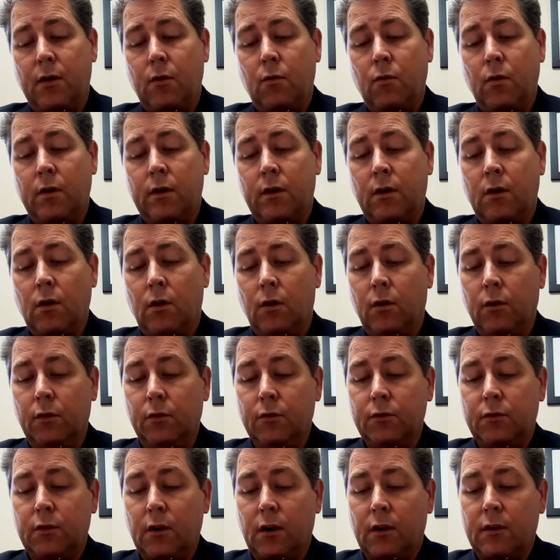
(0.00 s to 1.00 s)
when
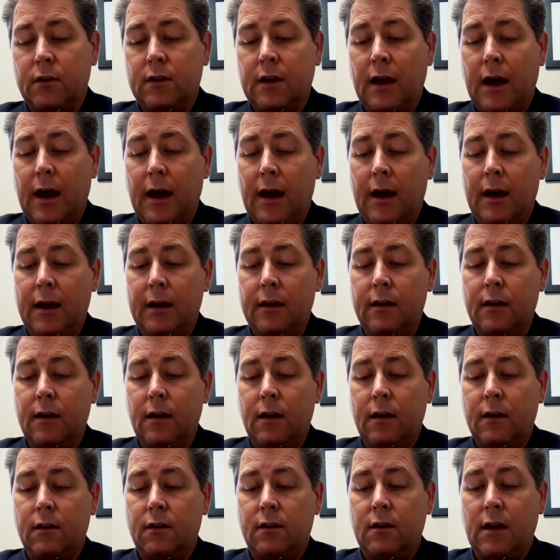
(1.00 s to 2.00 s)
goals are tied
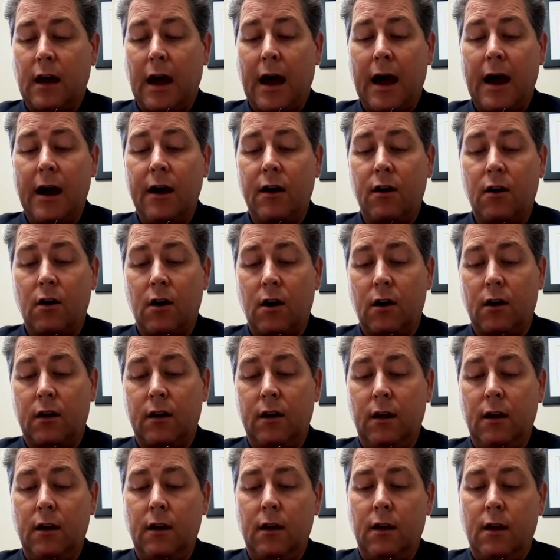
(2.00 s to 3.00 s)
to
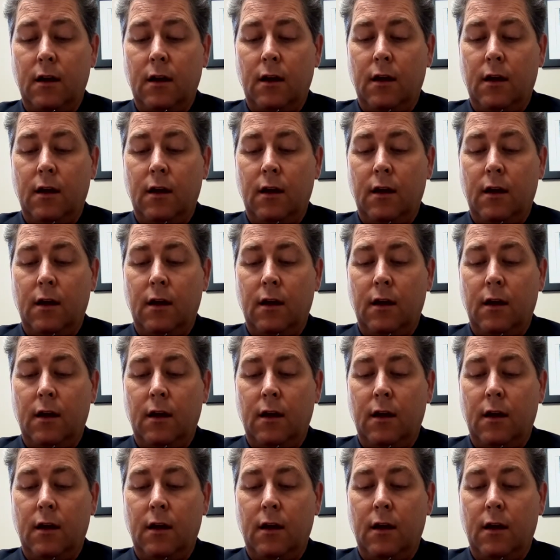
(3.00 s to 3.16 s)
hierarchy,